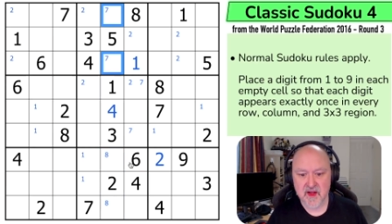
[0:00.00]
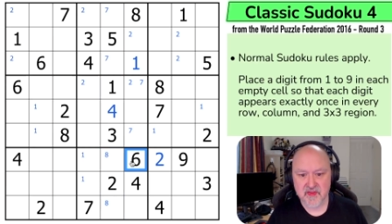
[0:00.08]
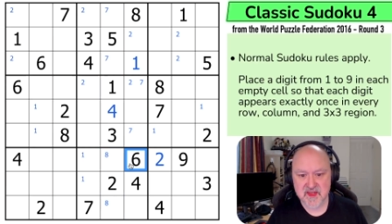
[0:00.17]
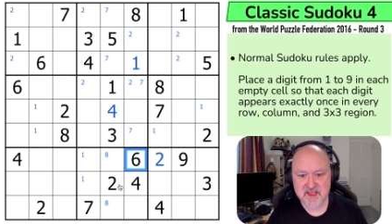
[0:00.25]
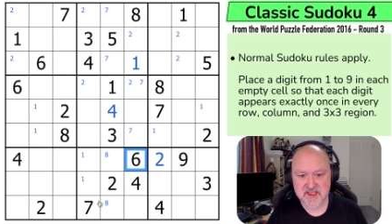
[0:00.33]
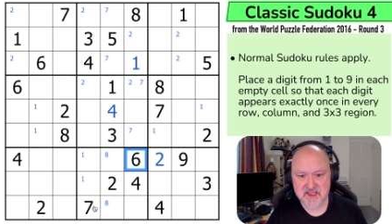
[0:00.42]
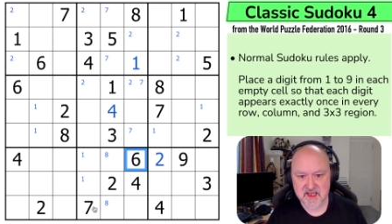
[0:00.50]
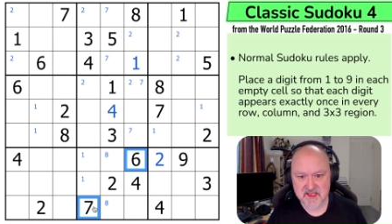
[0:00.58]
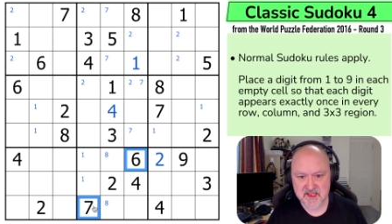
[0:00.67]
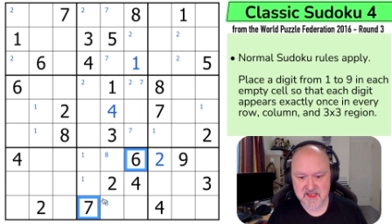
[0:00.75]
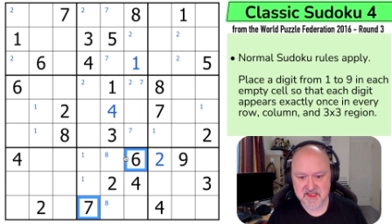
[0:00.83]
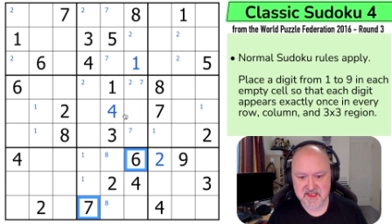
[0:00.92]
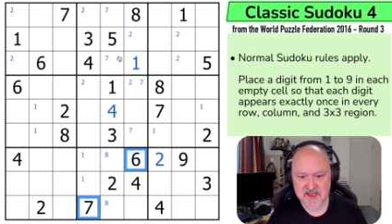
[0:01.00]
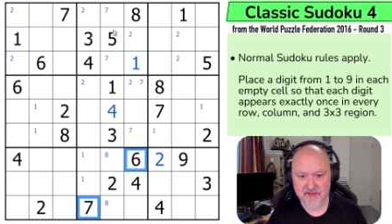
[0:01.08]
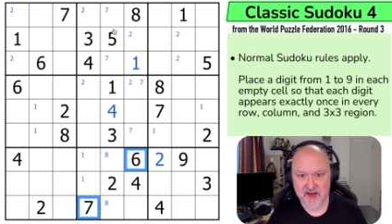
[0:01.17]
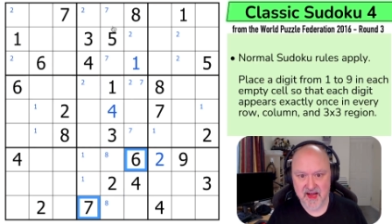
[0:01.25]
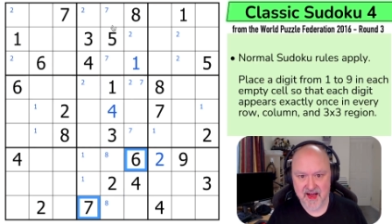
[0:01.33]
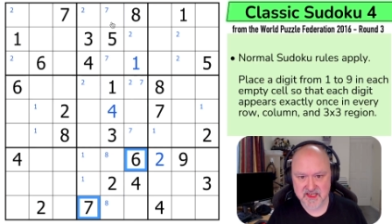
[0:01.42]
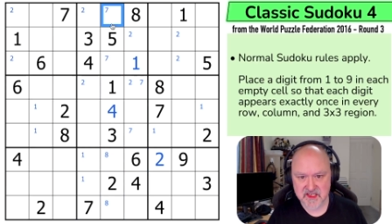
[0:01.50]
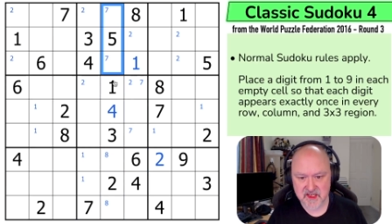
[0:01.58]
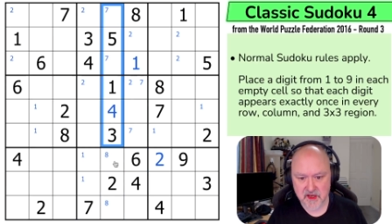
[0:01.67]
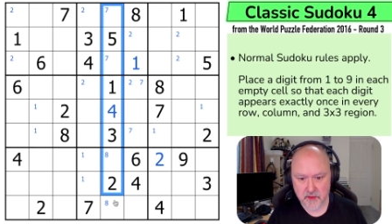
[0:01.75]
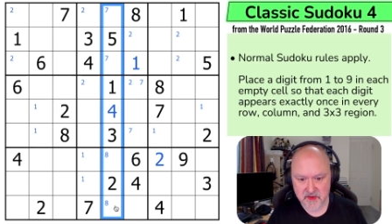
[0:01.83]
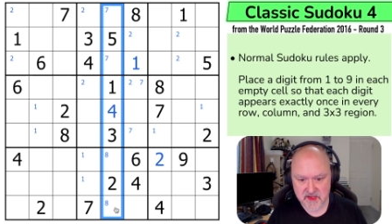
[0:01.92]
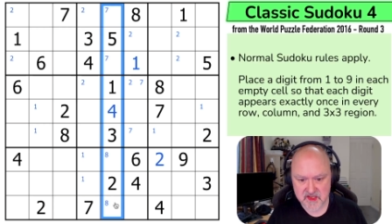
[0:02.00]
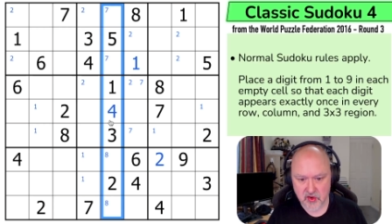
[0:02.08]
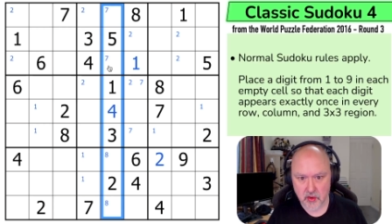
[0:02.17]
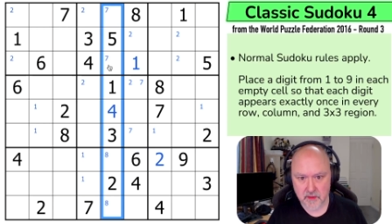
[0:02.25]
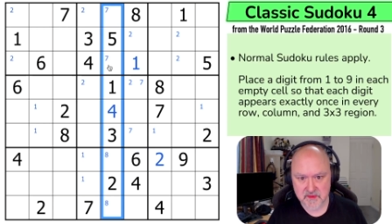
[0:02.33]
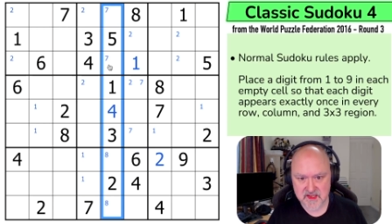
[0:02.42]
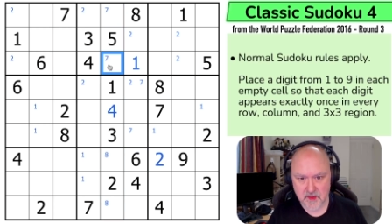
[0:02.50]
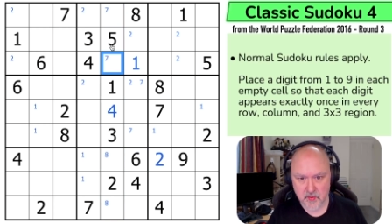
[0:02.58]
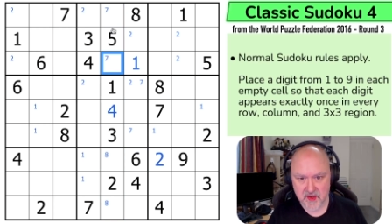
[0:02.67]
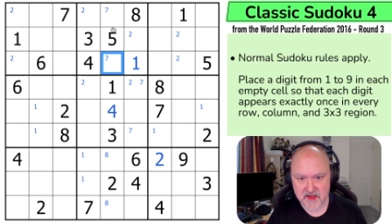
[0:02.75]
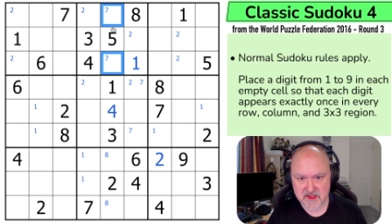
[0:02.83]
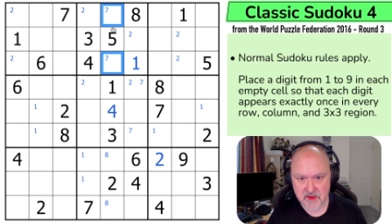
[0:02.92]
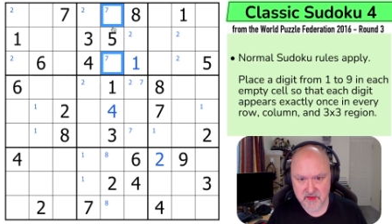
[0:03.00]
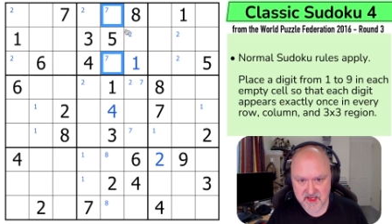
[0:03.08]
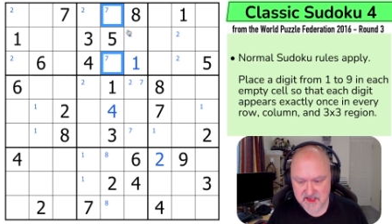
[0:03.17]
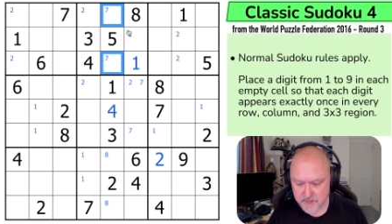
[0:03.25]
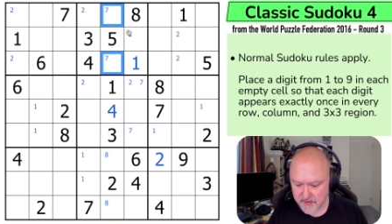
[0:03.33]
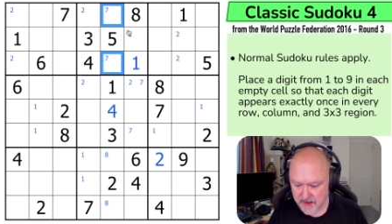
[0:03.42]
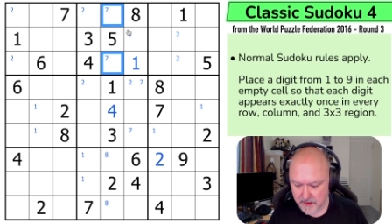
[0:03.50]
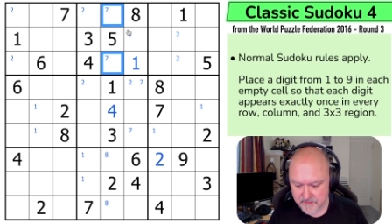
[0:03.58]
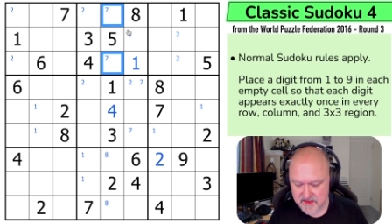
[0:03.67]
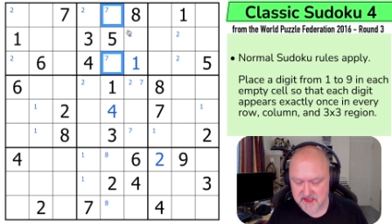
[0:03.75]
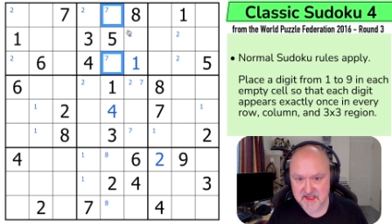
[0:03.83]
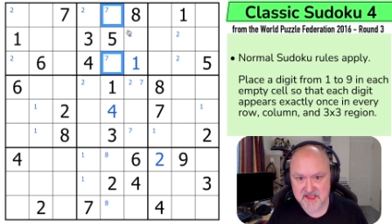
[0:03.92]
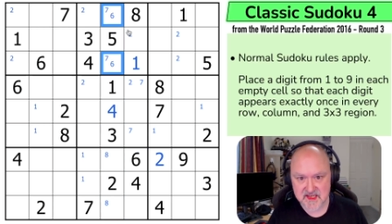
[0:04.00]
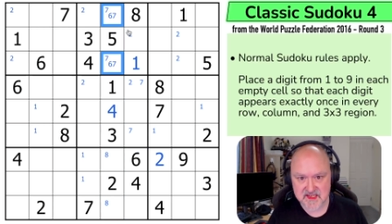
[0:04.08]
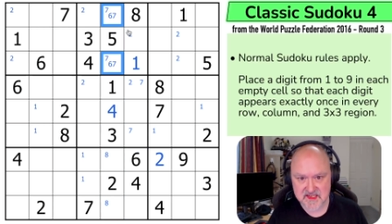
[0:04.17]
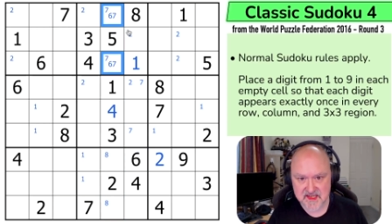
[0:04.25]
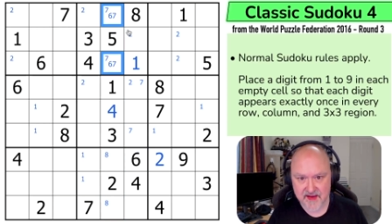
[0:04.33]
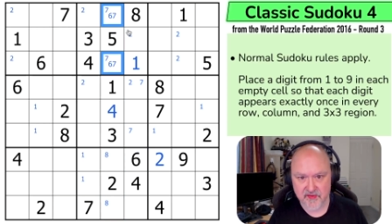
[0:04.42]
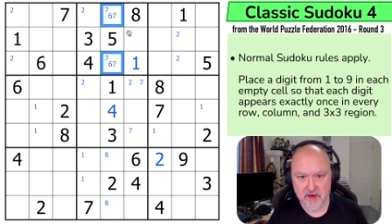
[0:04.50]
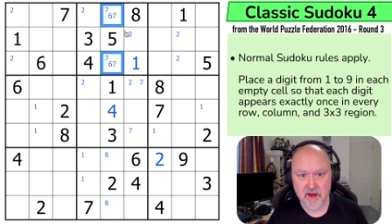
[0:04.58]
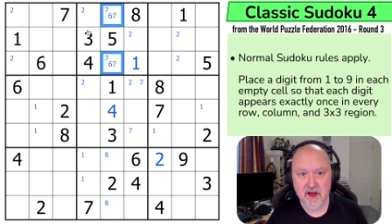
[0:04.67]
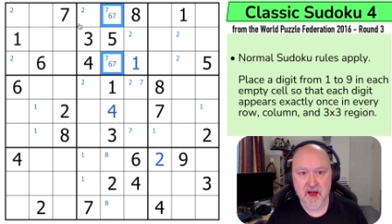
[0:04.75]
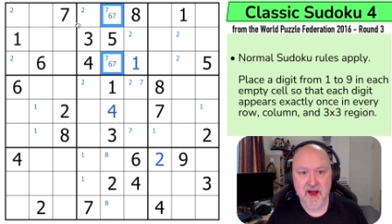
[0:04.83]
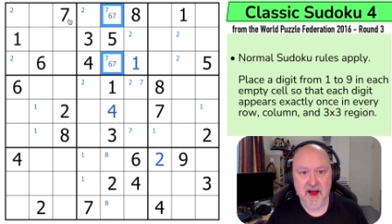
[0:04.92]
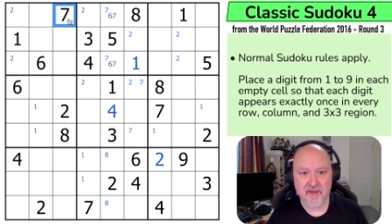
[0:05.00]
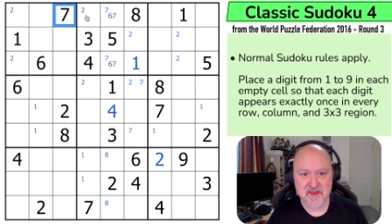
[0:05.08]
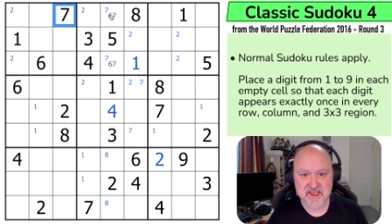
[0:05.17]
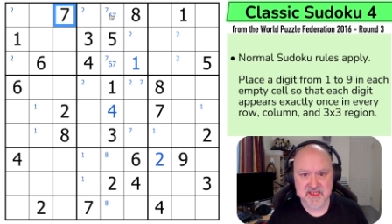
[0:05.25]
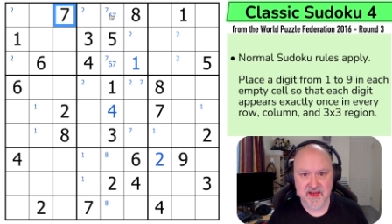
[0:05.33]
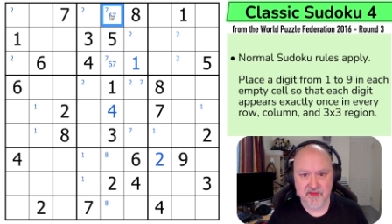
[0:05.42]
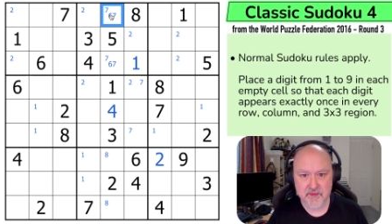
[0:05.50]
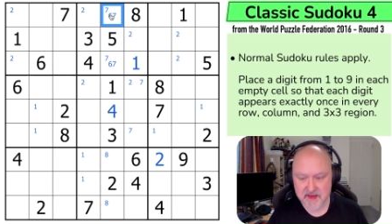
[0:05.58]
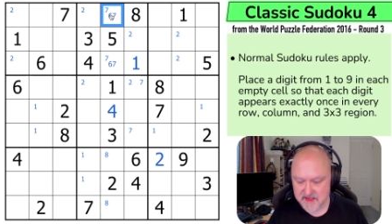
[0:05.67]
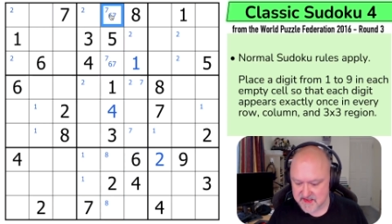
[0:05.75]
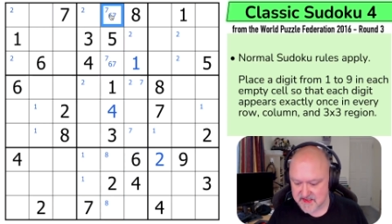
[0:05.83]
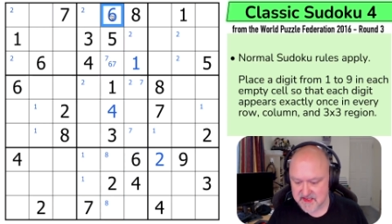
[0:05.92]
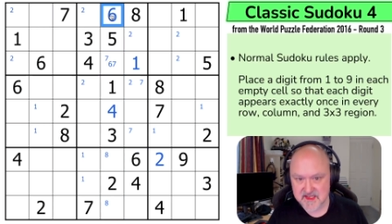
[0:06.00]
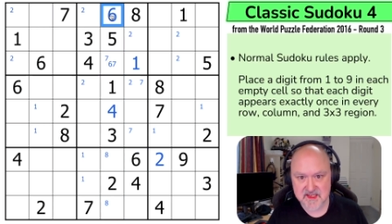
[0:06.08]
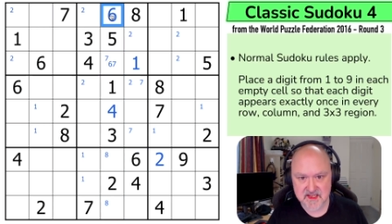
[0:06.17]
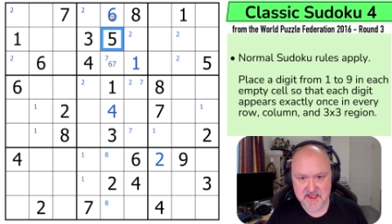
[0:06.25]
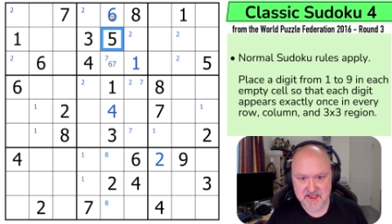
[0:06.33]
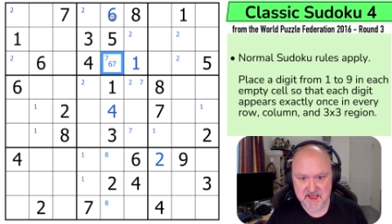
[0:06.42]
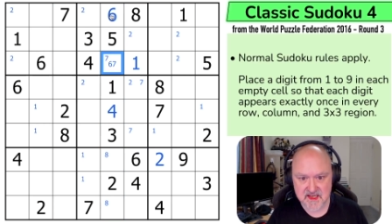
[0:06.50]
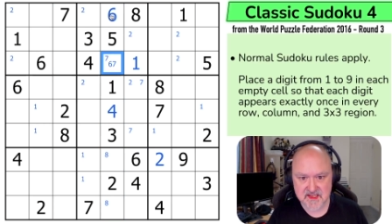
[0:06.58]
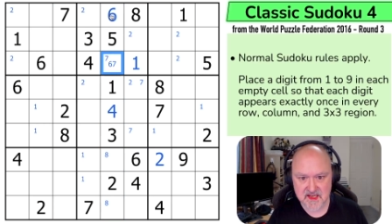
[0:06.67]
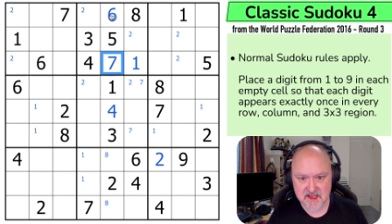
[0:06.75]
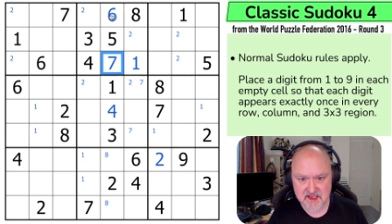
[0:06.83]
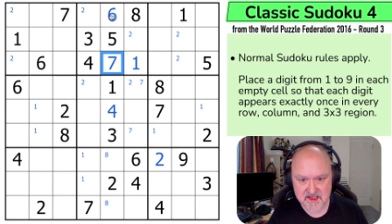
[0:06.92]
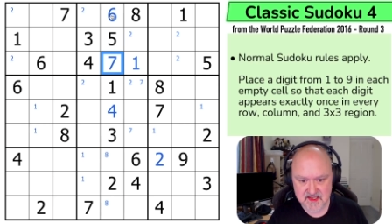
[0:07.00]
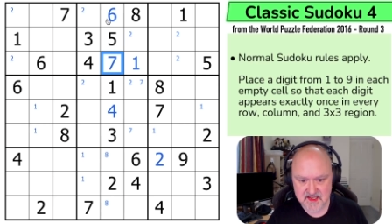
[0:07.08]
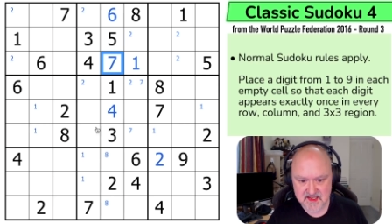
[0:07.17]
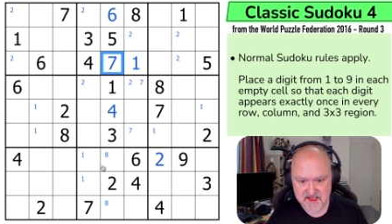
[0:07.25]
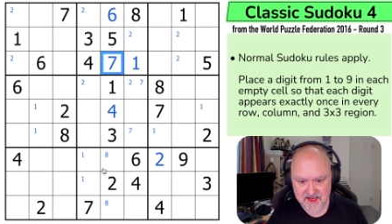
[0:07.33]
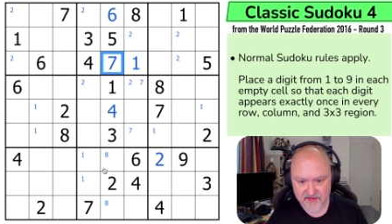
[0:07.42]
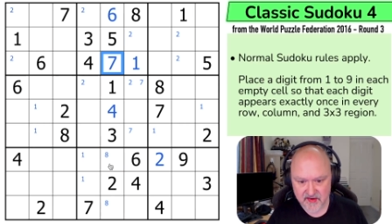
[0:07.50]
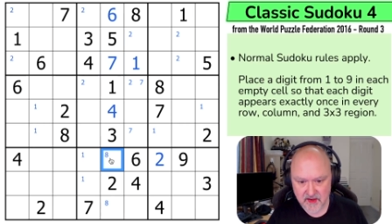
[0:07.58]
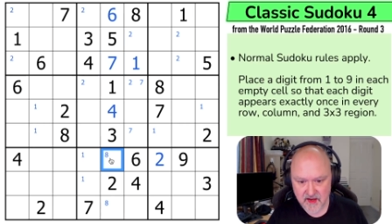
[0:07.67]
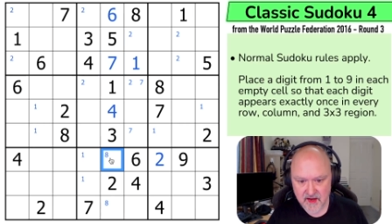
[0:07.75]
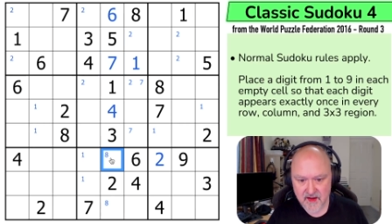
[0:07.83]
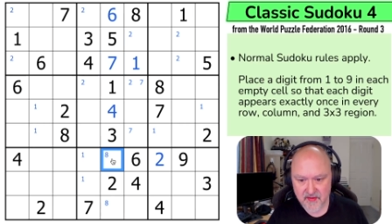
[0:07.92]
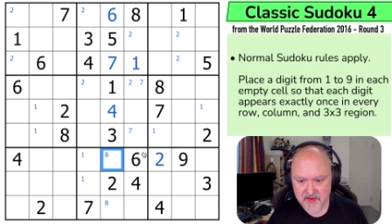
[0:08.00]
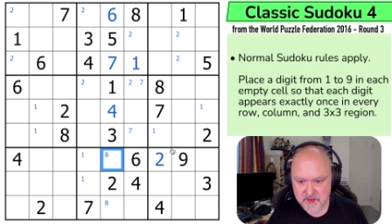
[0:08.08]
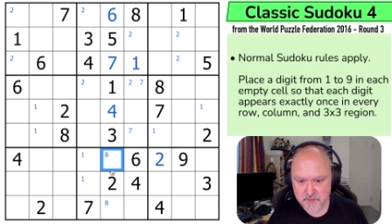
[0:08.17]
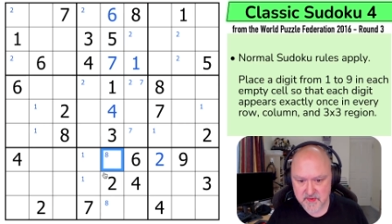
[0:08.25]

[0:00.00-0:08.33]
This six and seven has to go in this column somewhere. So this becomes six, seven, and the seven means this is the six and this is the seven. This